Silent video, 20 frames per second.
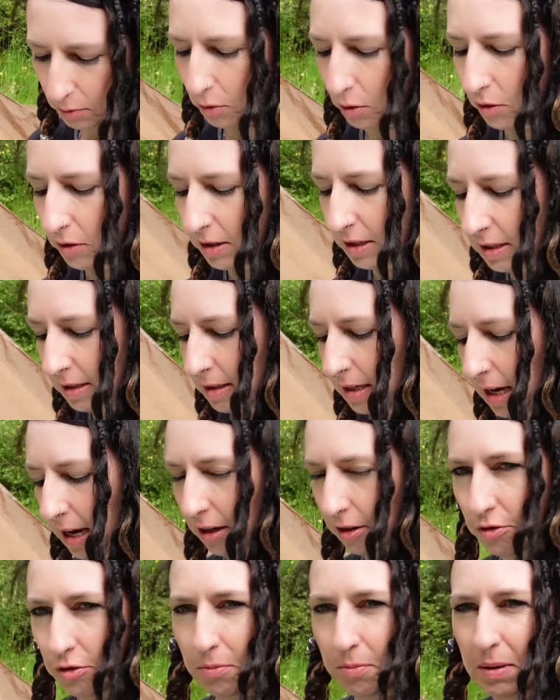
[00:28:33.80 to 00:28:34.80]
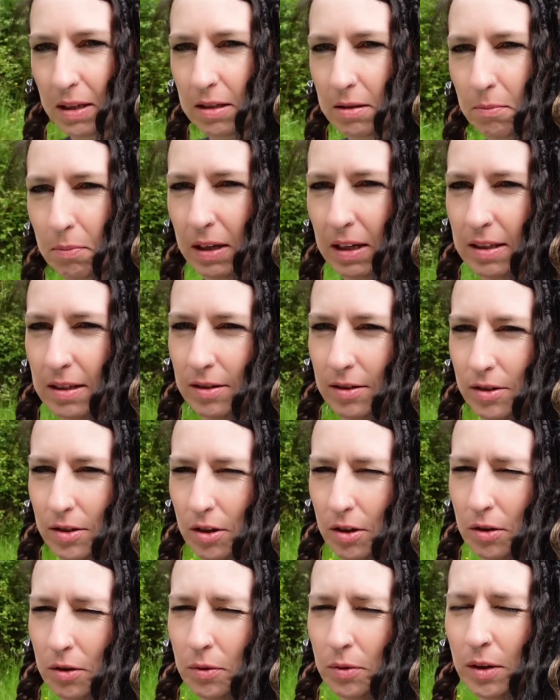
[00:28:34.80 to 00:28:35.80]
what these extra bits and pieces
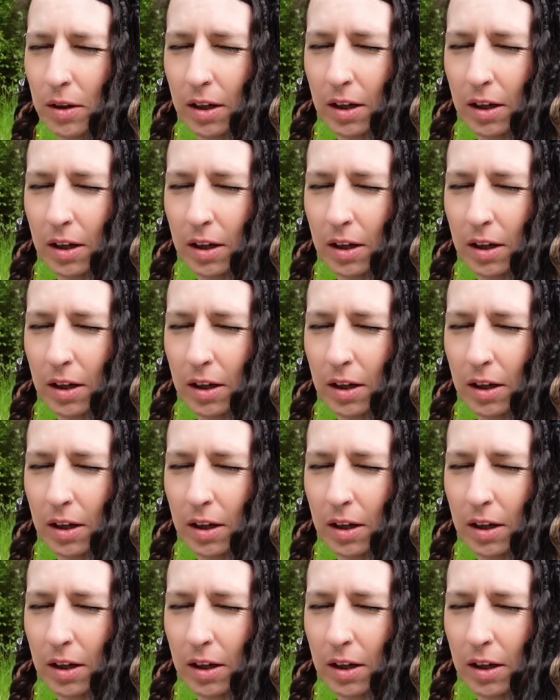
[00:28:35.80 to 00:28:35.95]
do.